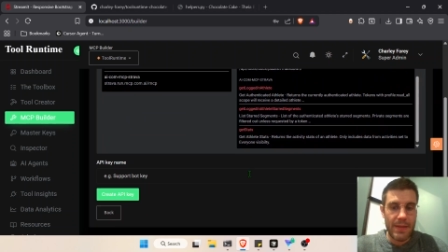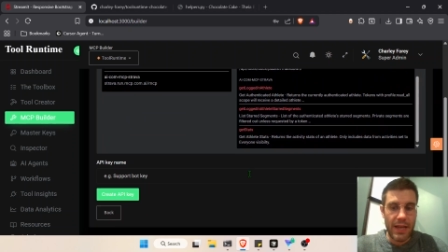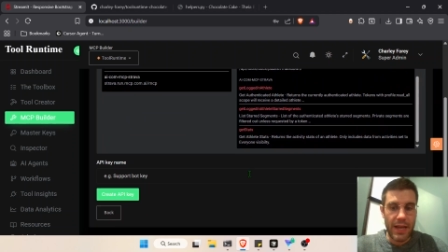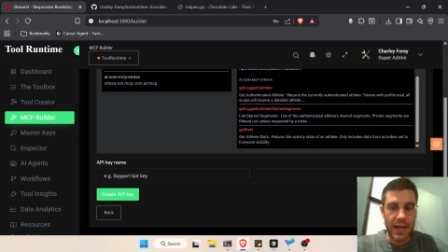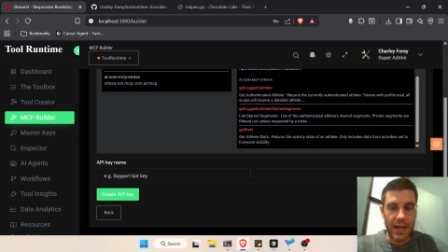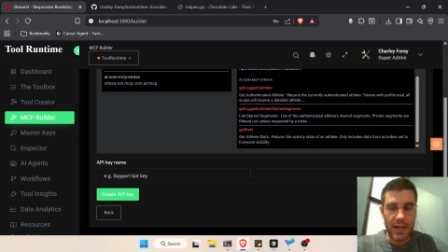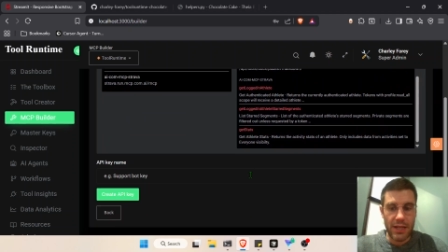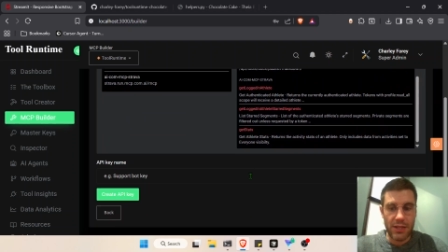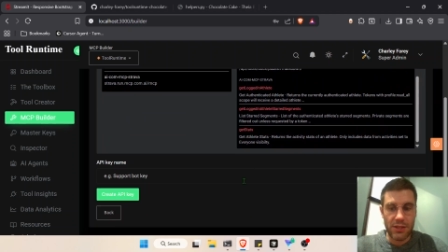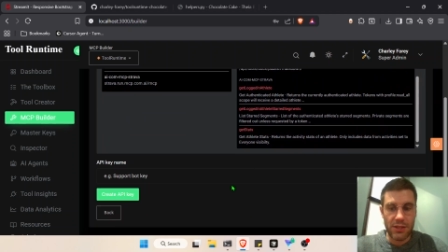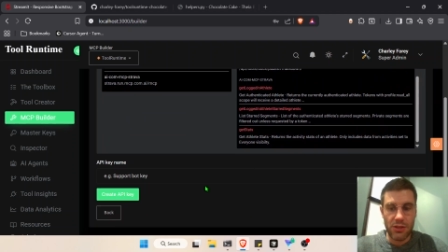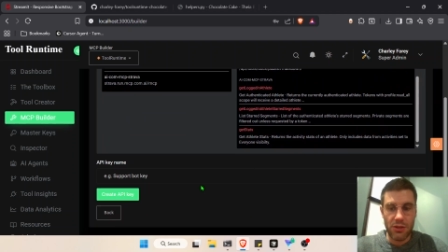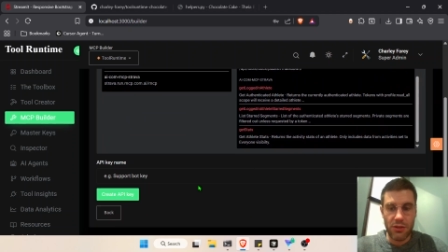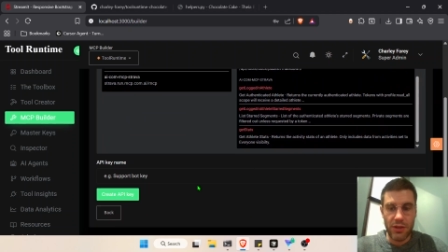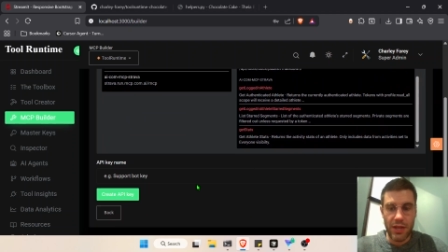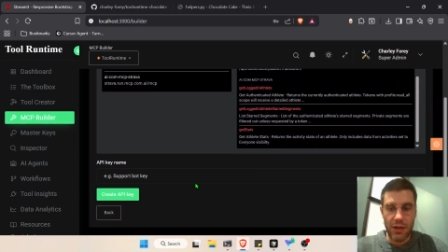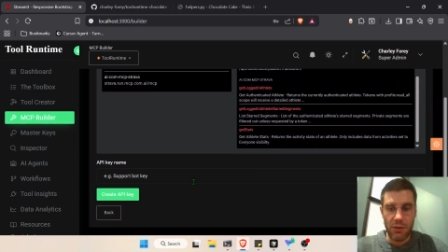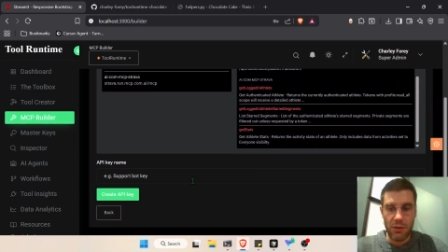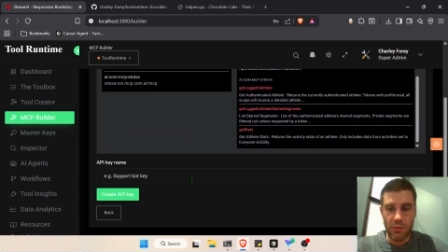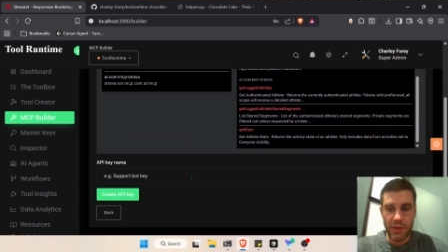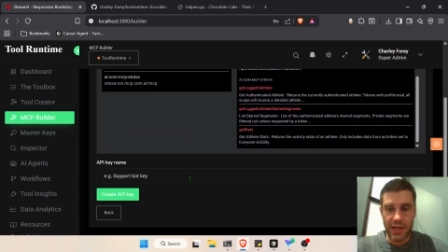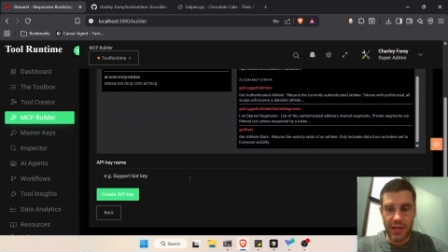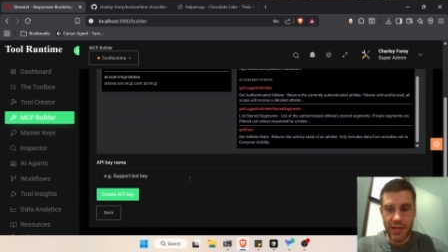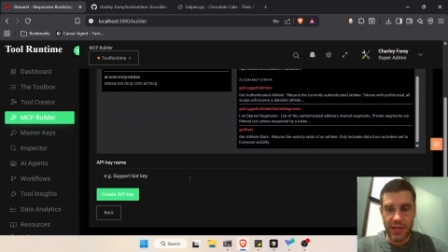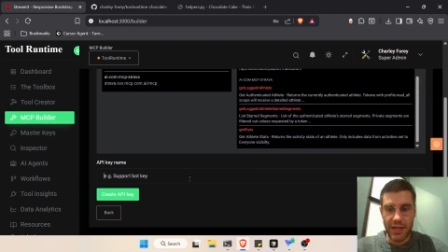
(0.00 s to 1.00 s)
And so then
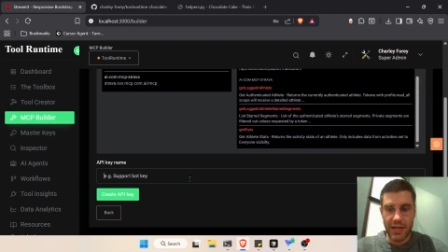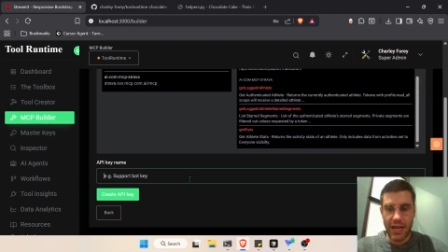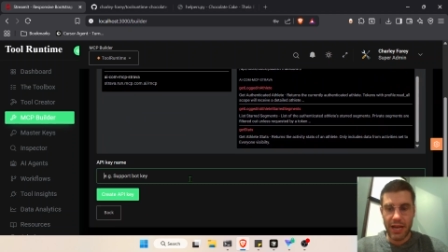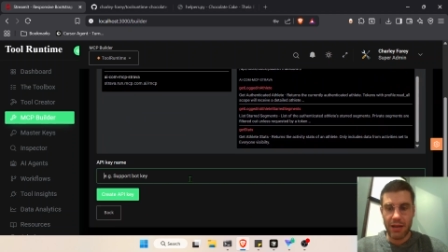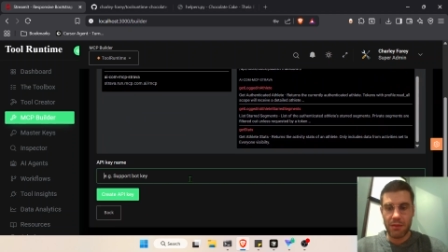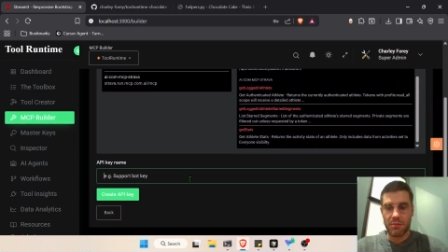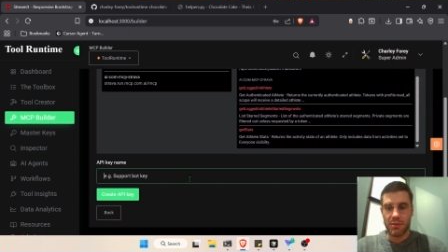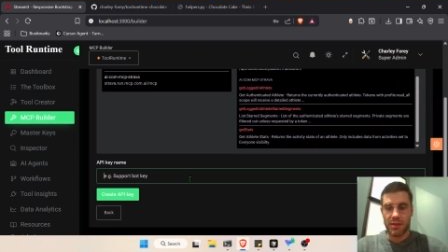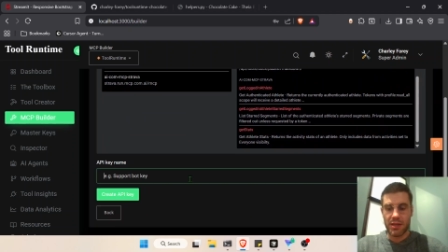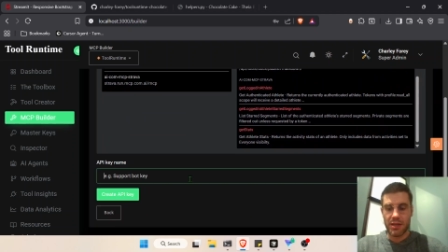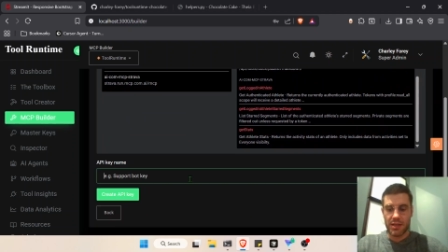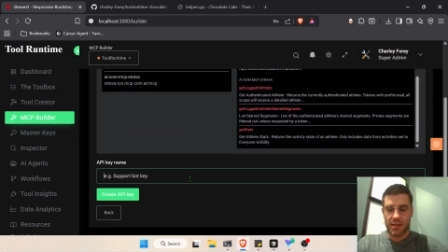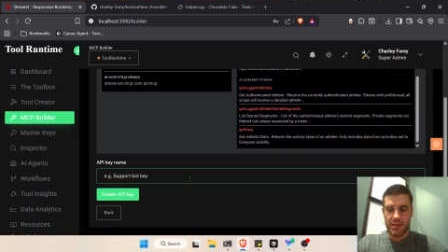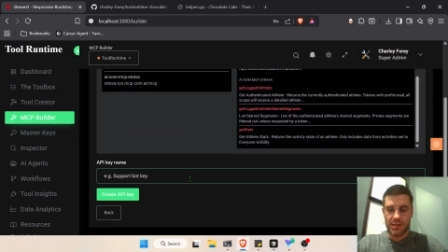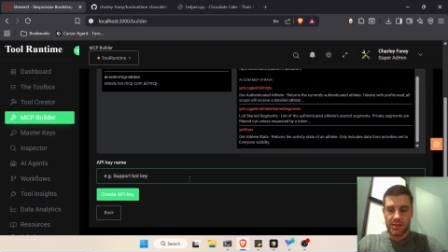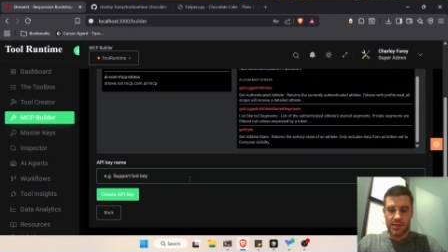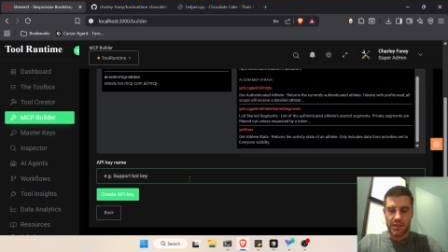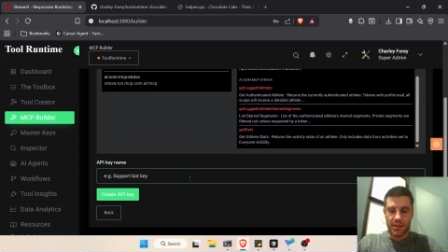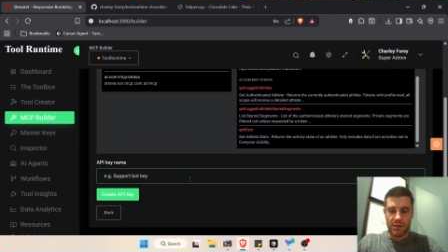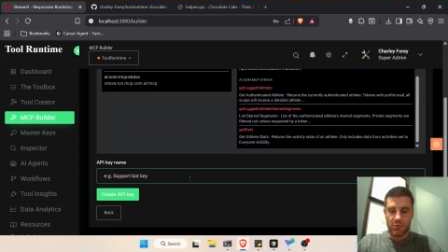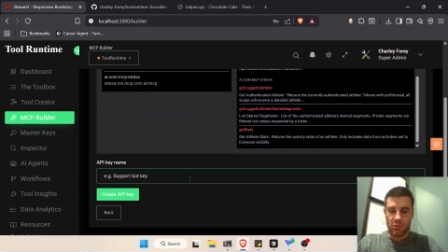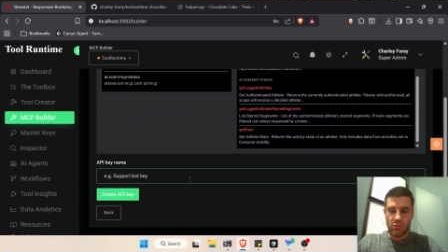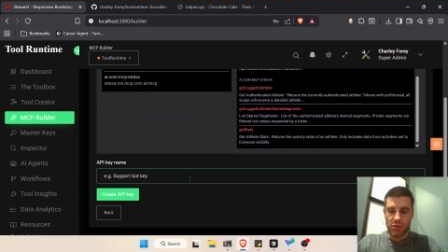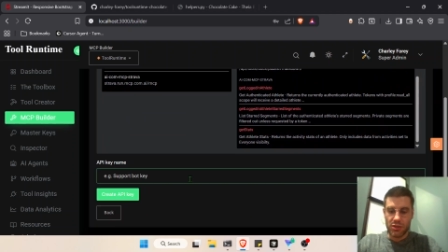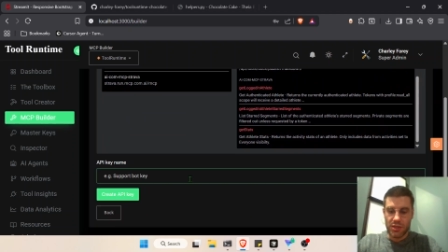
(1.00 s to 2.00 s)
we can name this,
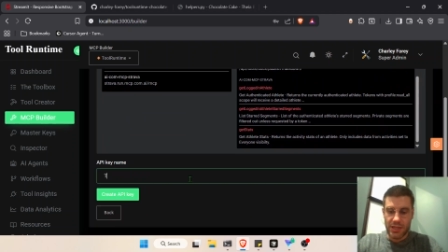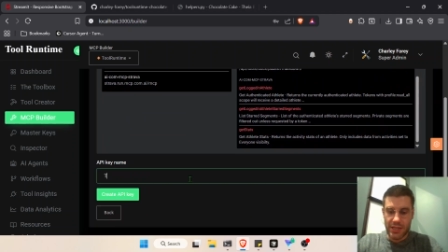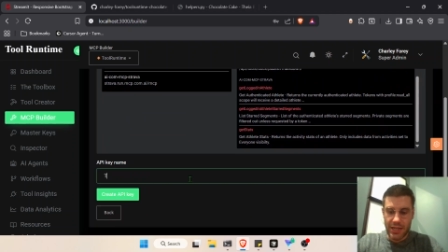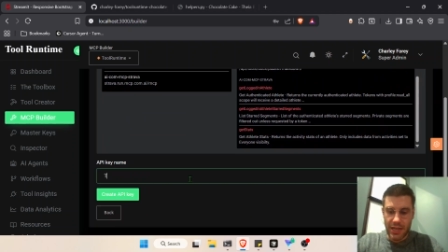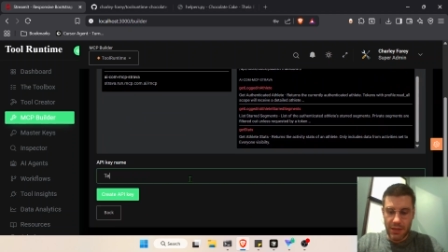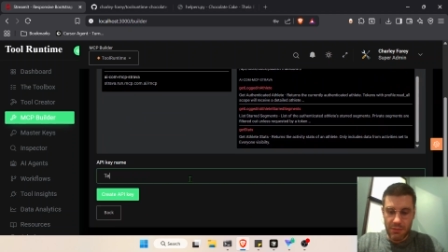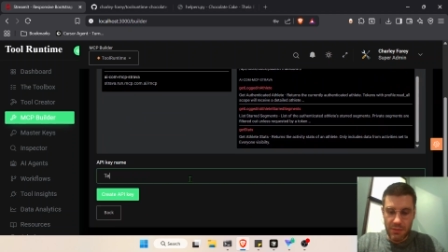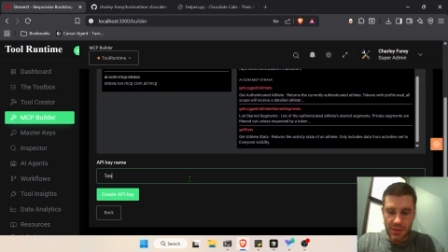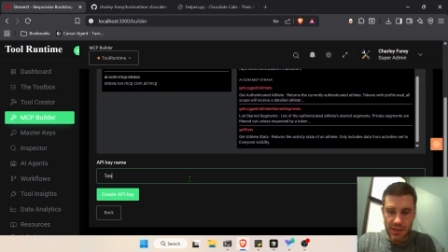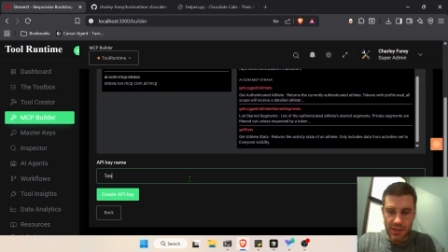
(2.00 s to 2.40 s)
just name